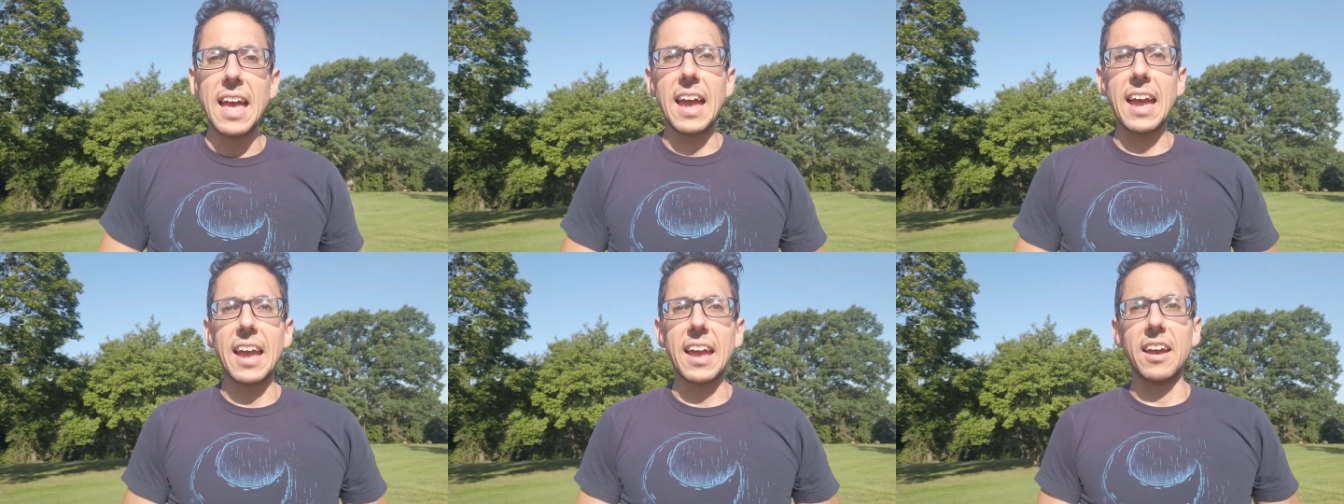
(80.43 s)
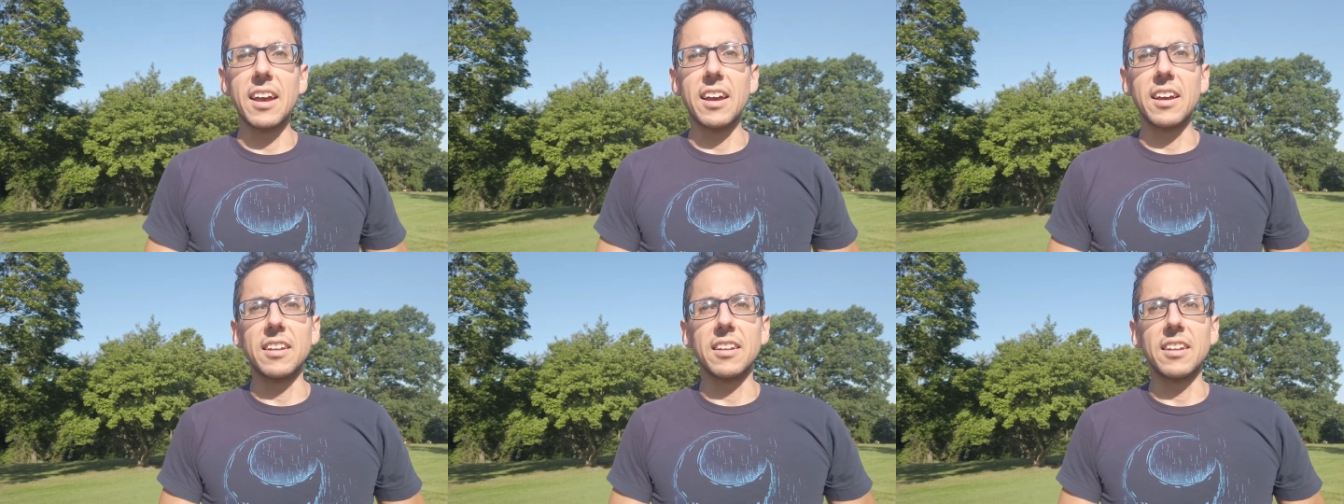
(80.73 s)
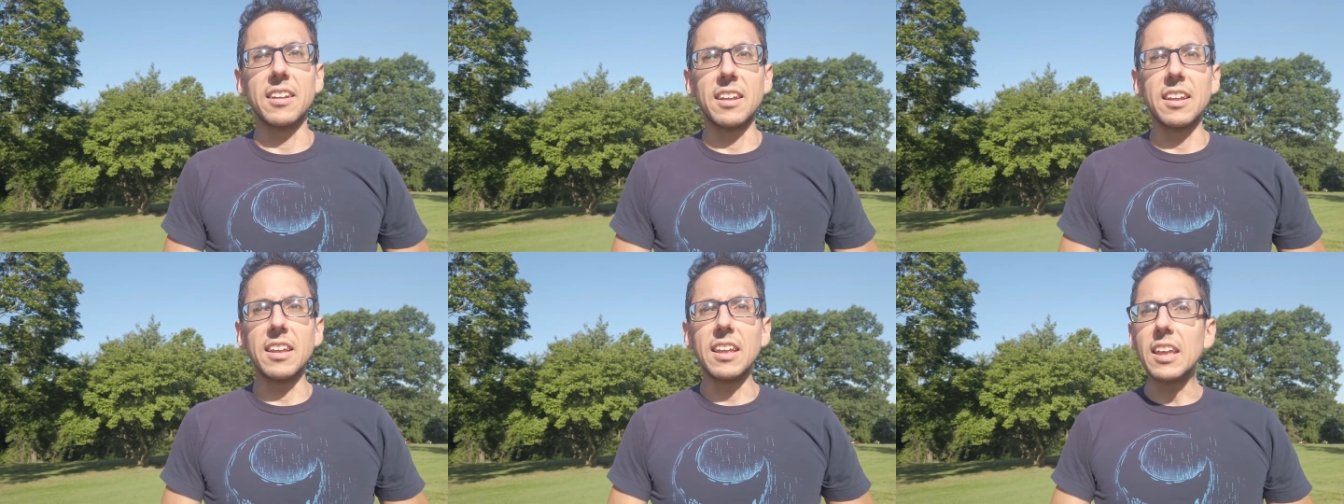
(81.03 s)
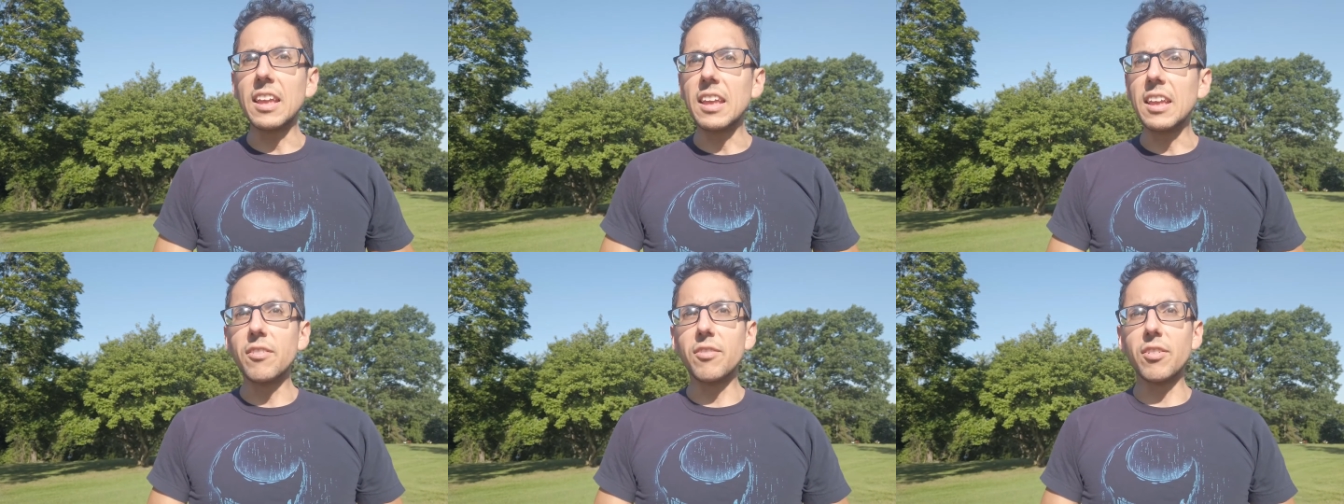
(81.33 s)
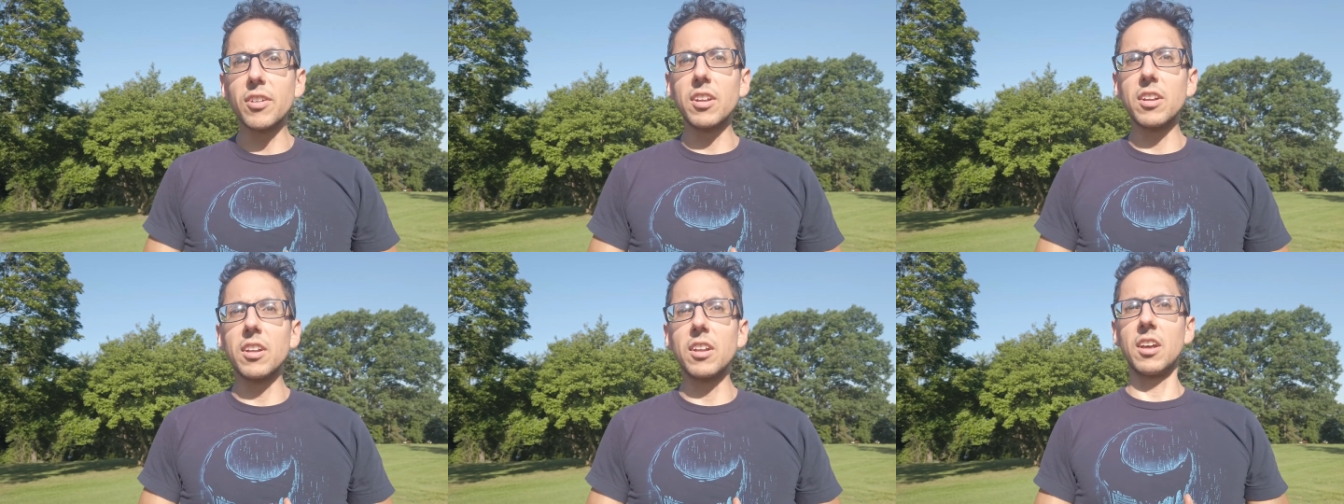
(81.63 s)
And
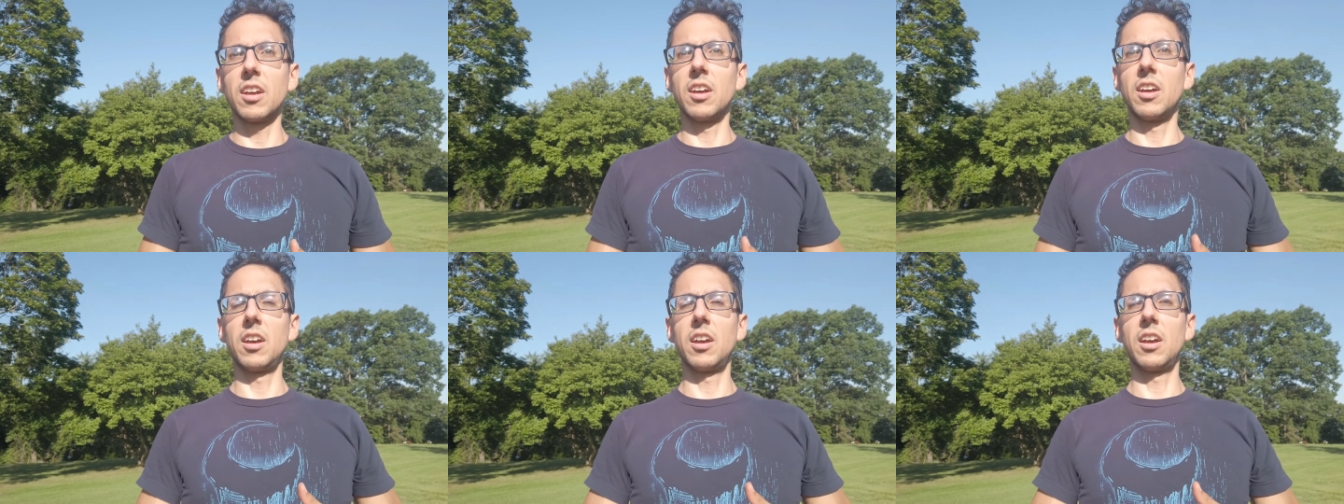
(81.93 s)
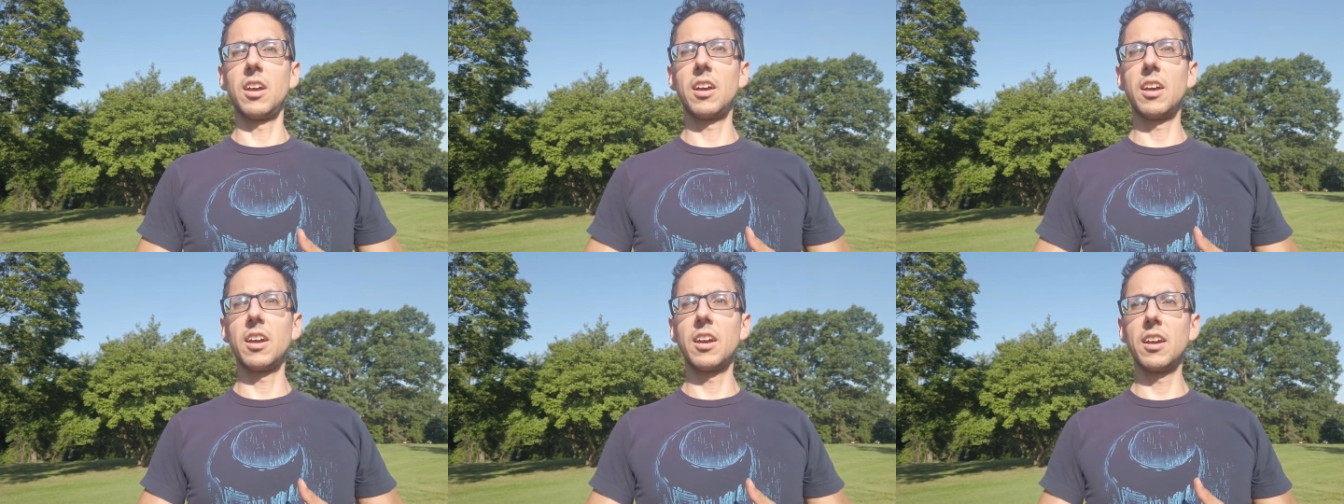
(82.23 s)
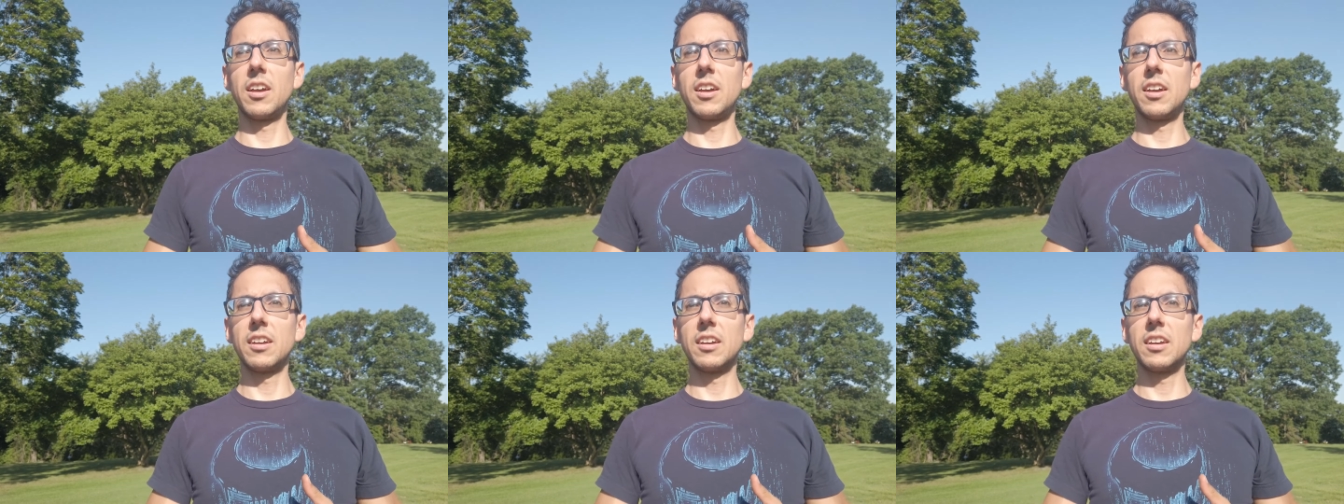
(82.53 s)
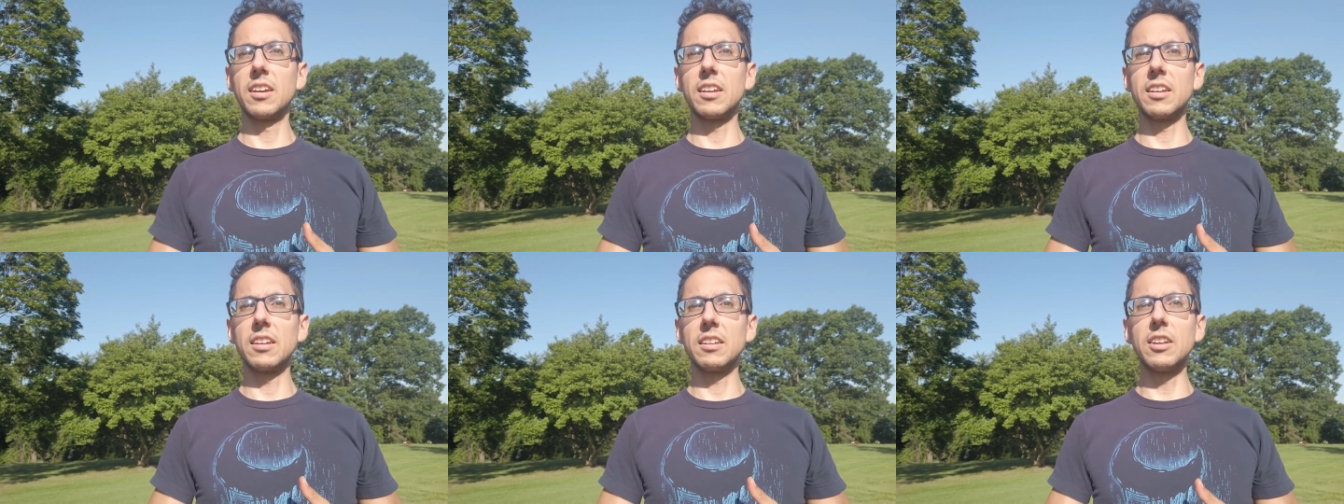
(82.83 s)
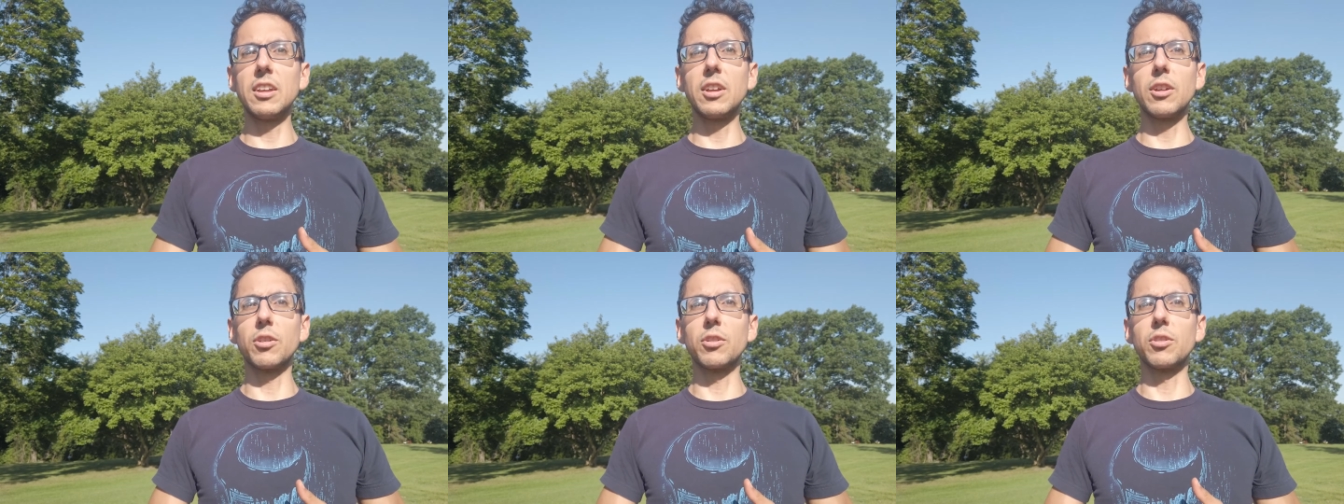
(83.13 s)
even
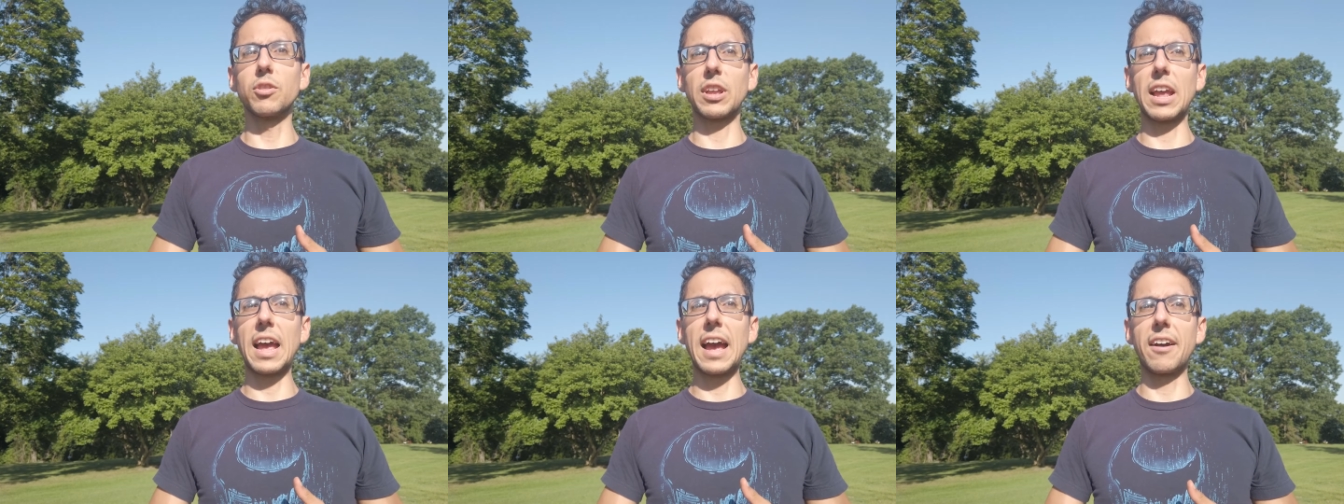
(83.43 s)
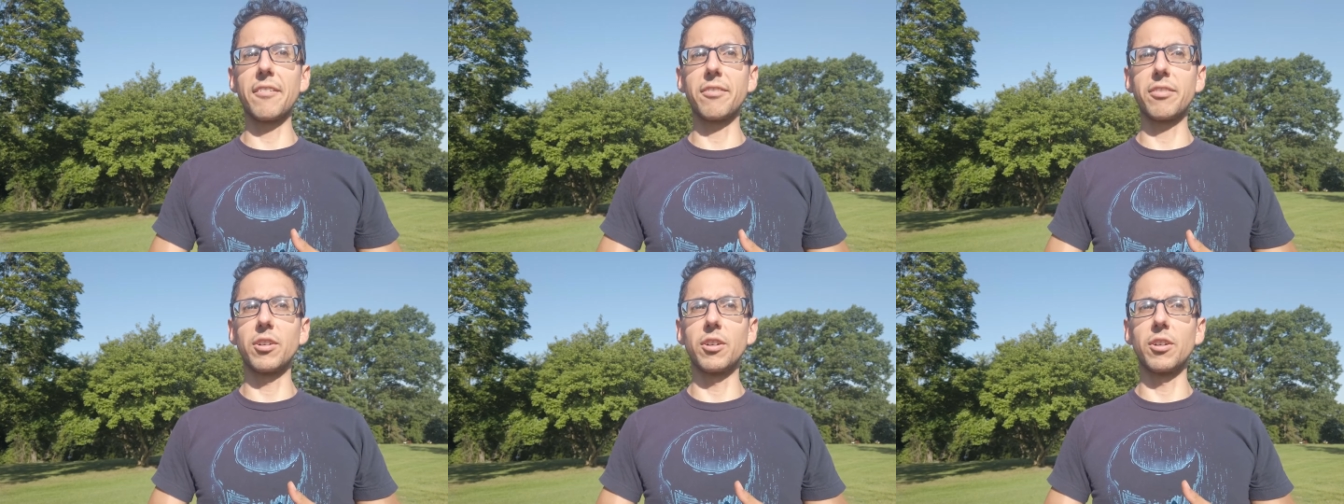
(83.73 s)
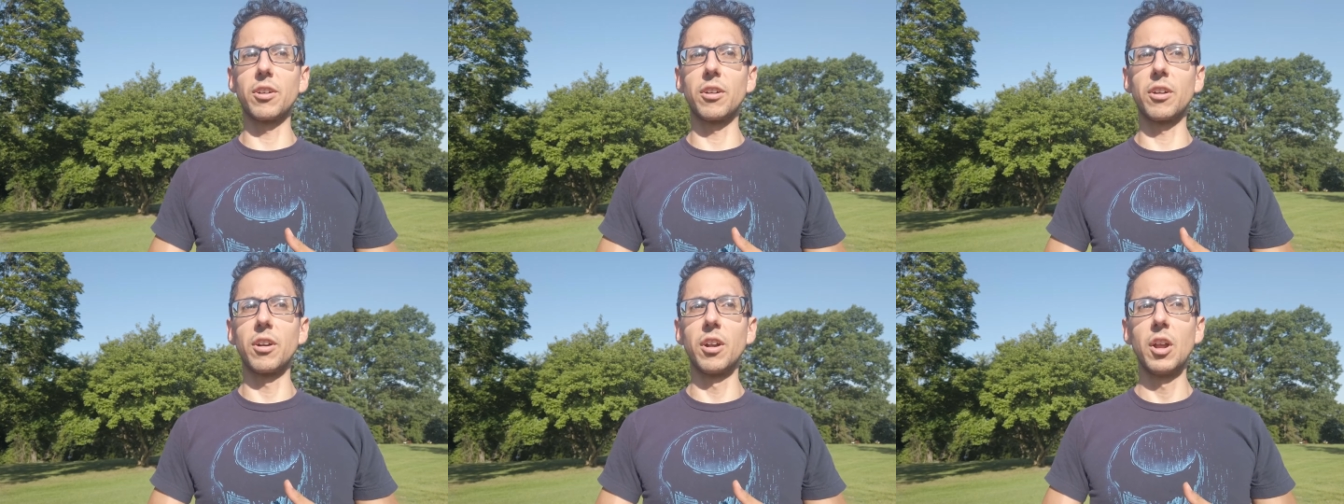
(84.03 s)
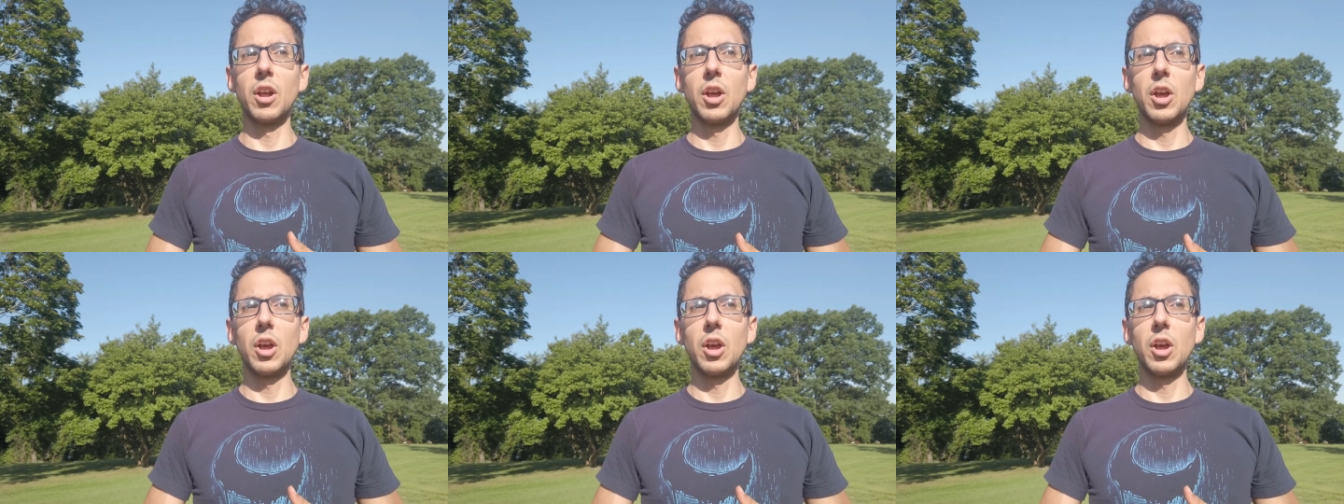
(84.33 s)
years after